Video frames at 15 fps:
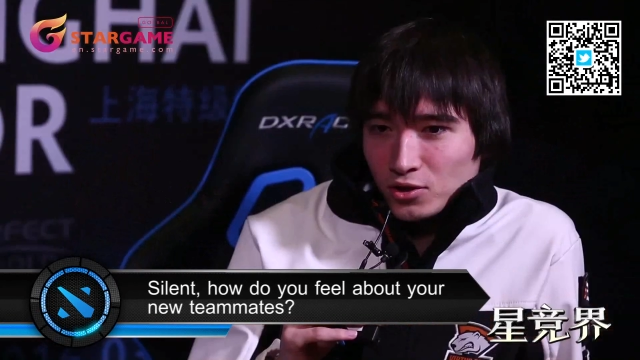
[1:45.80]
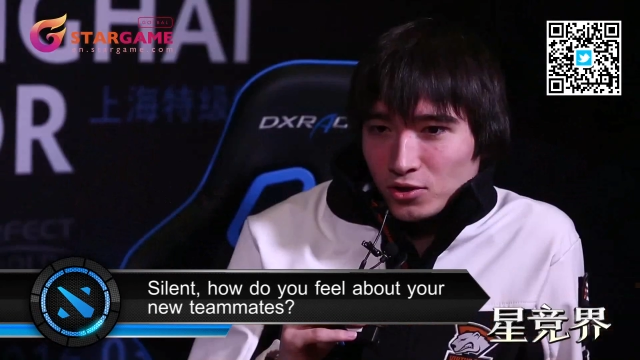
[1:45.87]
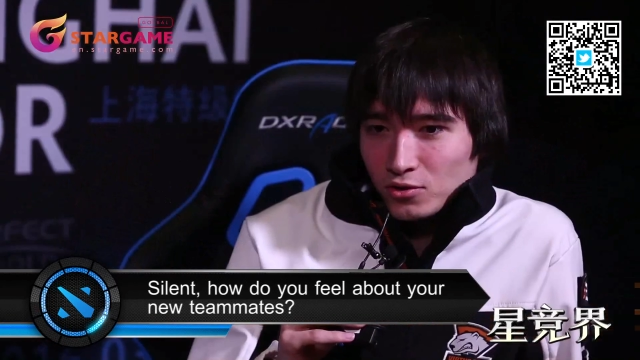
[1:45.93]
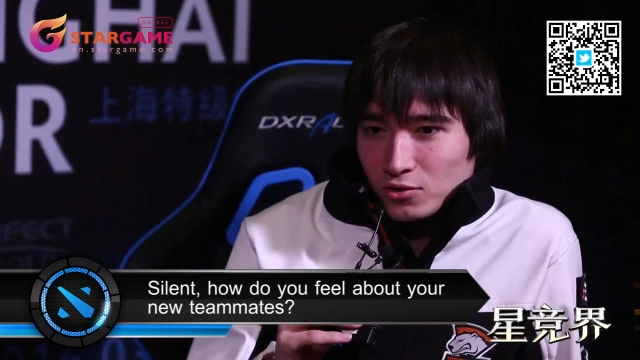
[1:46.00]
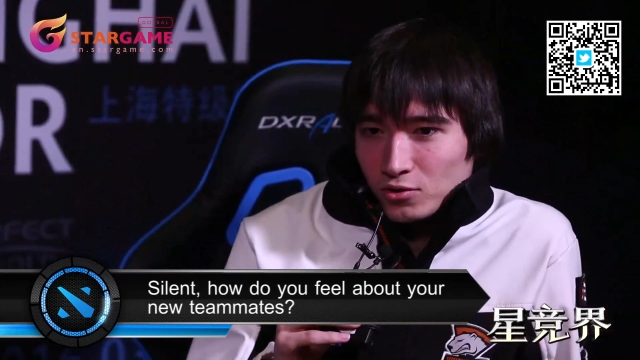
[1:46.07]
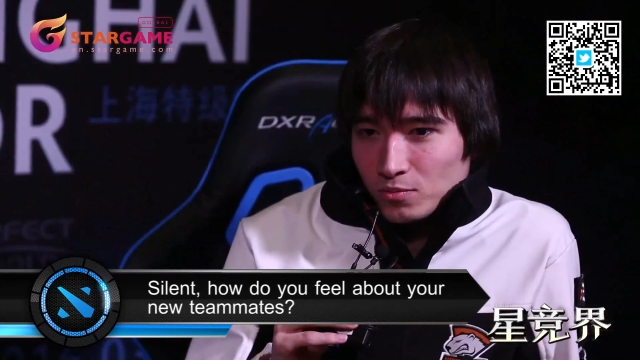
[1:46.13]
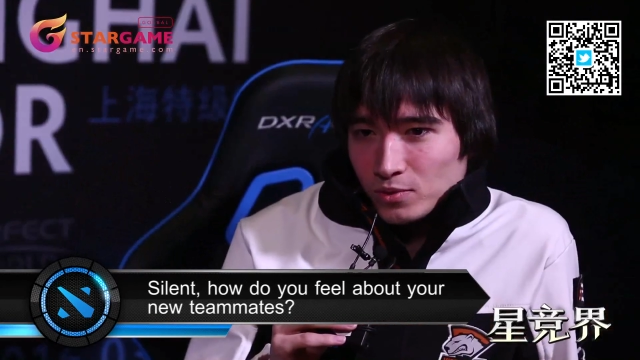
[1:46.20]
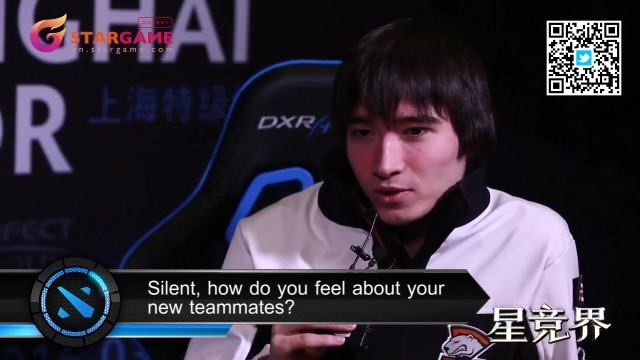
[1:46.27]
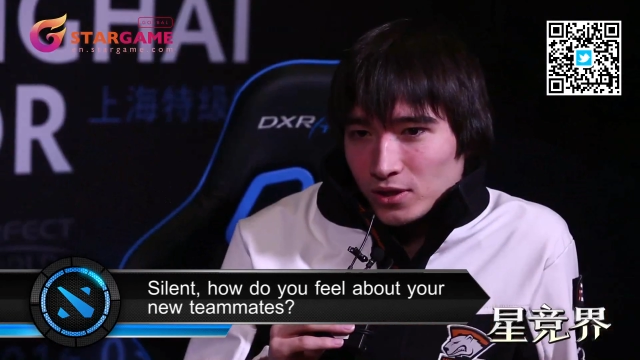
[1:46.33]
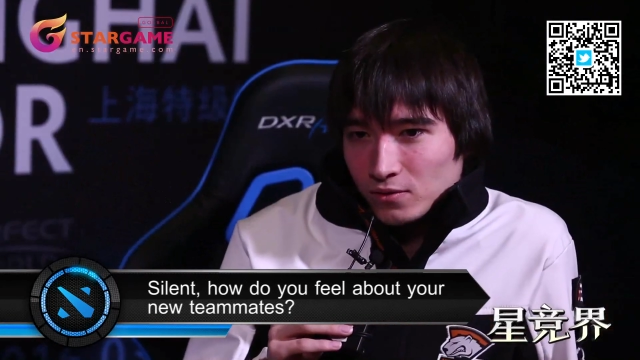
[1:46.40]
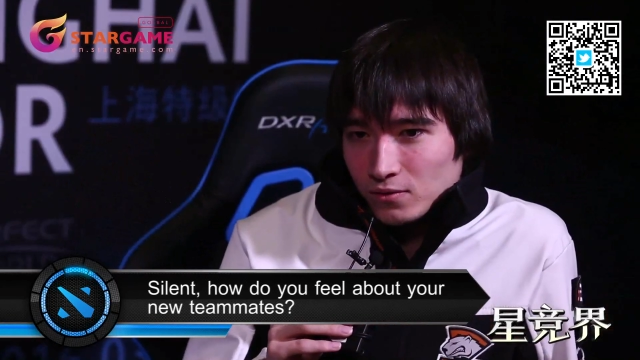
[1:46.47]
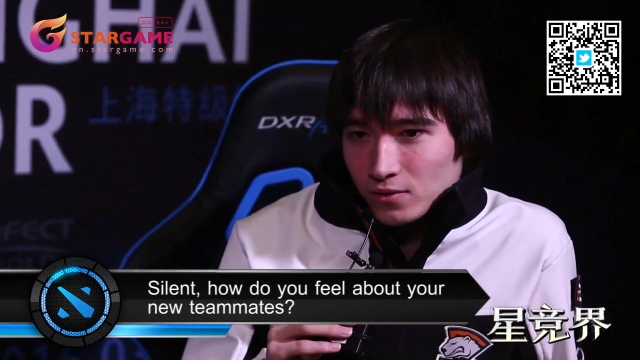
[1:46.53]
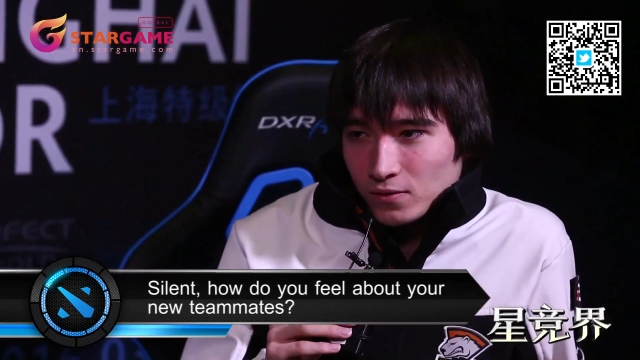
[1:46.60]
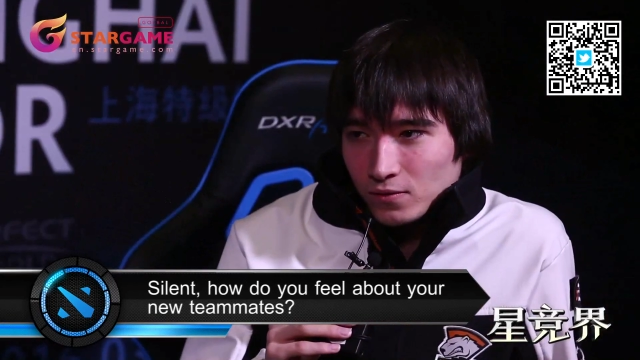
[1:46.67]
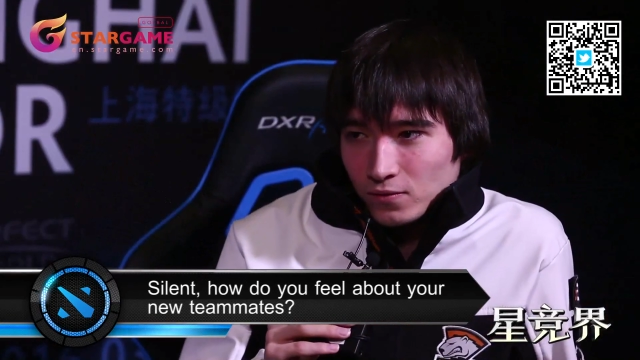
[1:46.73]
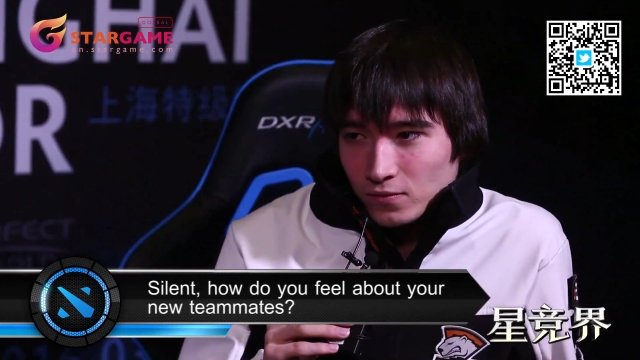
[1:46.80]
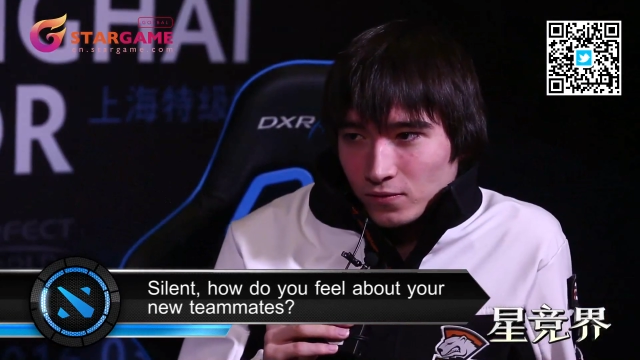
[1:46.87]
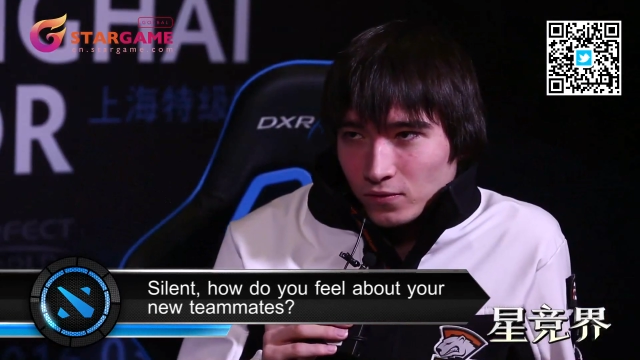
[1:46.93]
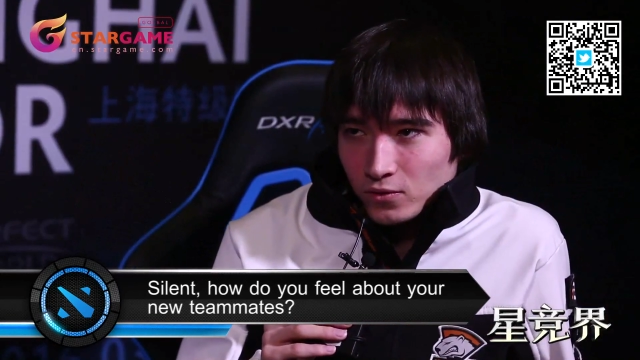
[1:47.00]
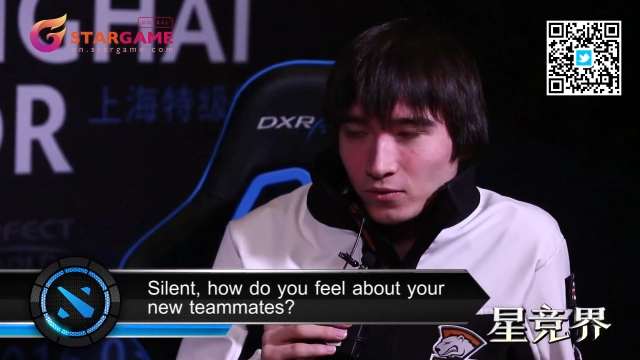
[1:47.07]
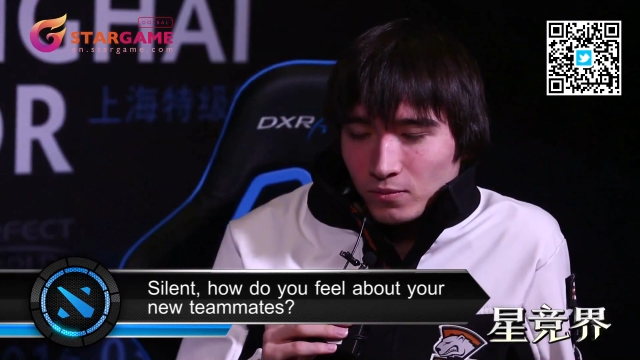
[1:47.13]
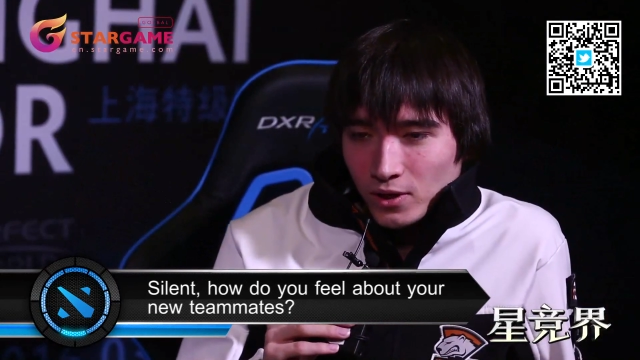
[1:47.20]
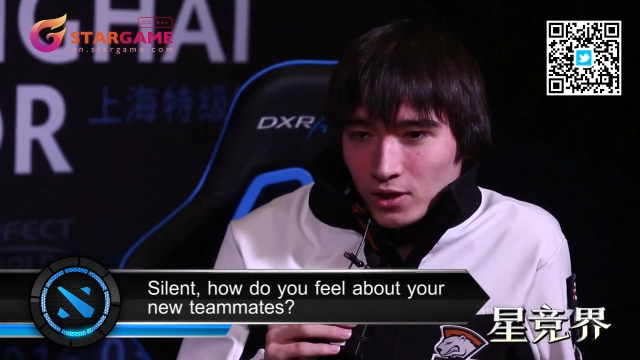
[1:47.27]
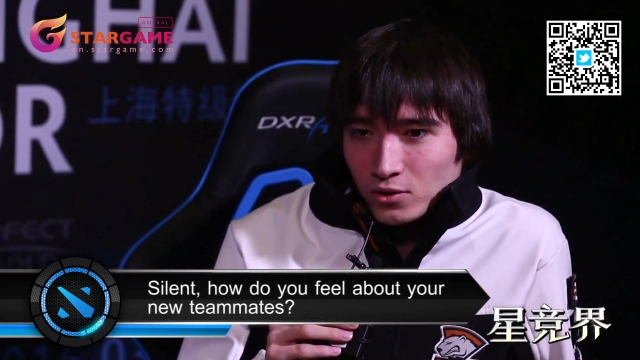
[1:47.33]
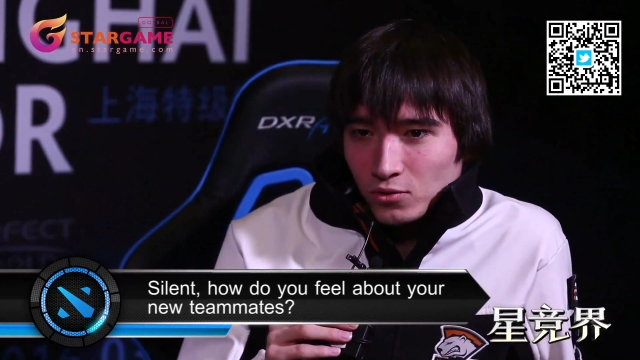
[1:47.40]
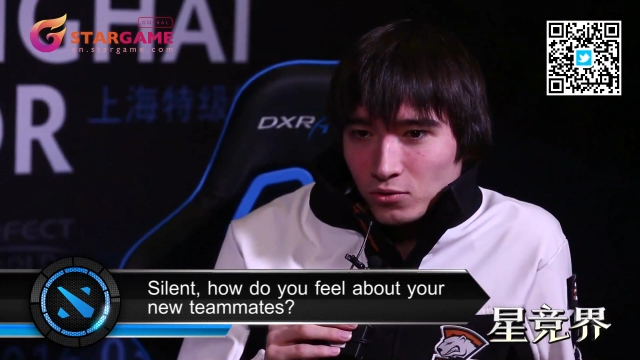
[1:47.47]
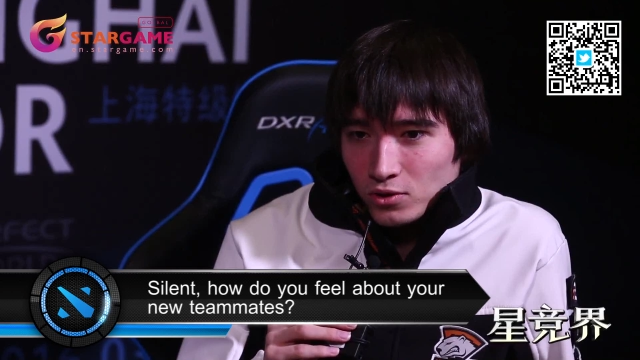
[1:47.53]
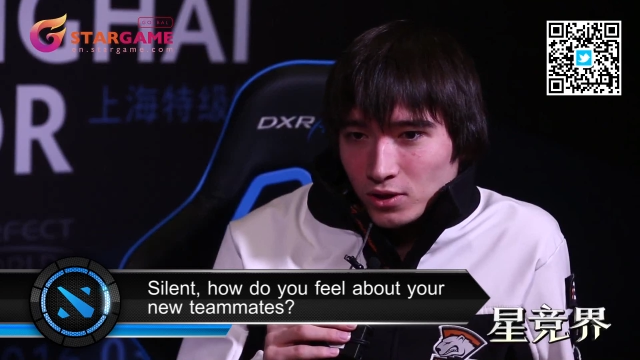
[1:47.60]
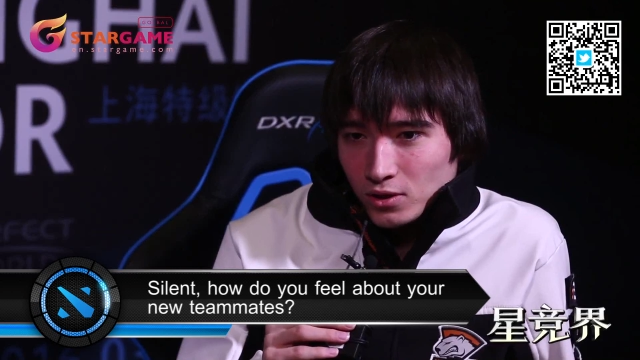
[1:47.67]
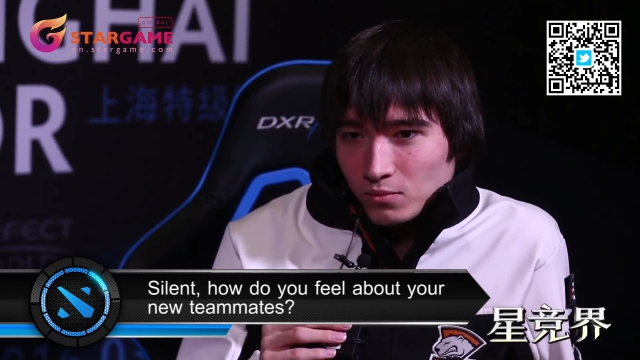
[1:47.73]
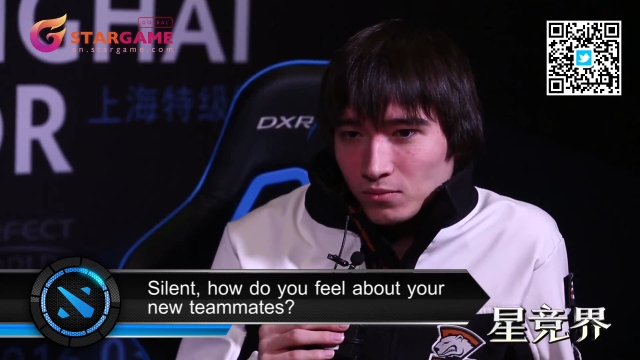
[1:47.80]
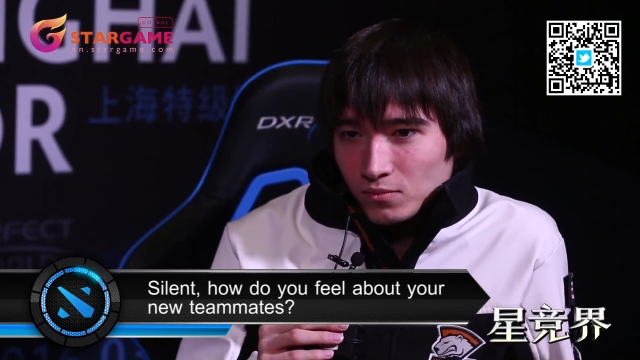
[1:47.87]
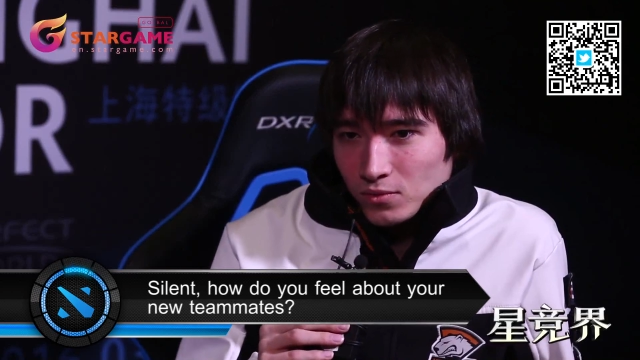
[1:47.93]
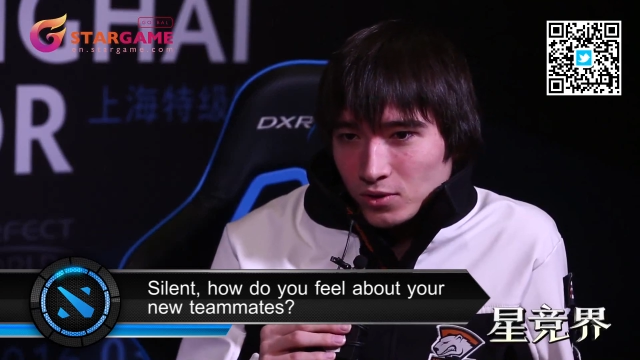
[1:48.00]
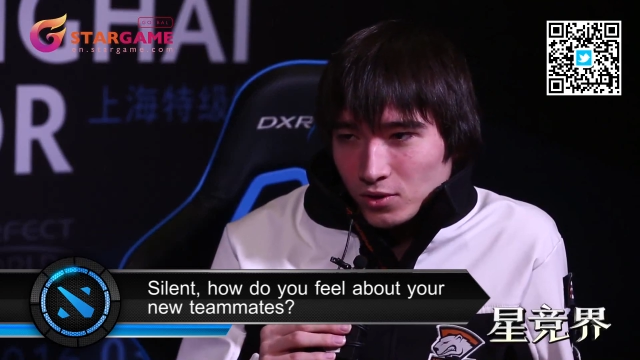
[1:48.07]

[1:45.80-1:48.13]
enjoy to play with my new team.